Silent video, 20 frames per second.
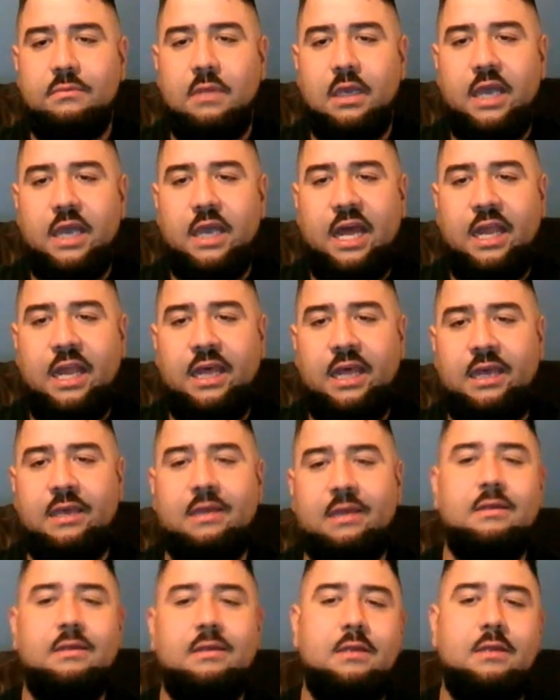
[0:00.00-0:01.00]
Kayleigh,
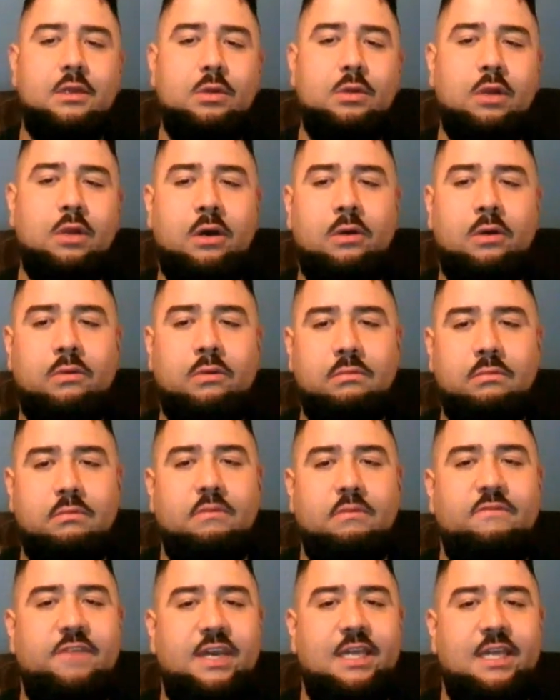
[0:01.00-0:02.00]
you know,
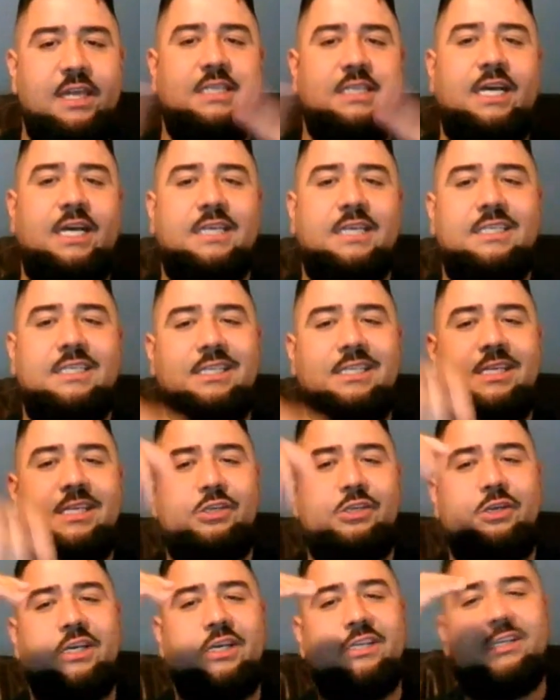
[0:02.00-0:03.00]
via the text I sent
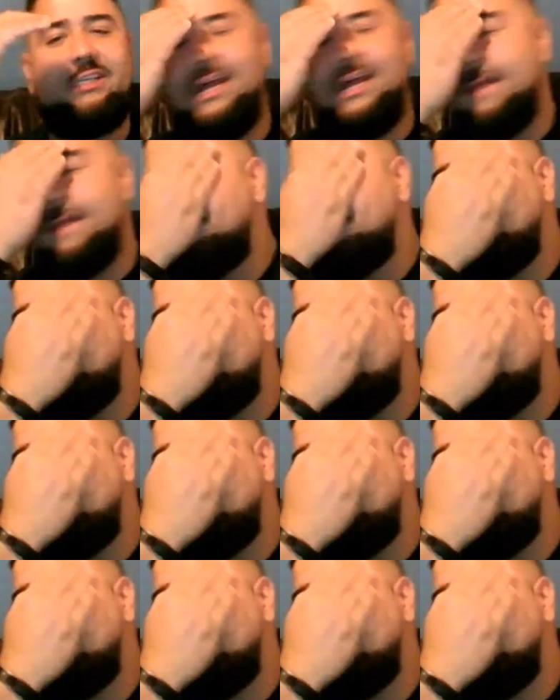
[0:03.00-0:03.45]
you yesterday,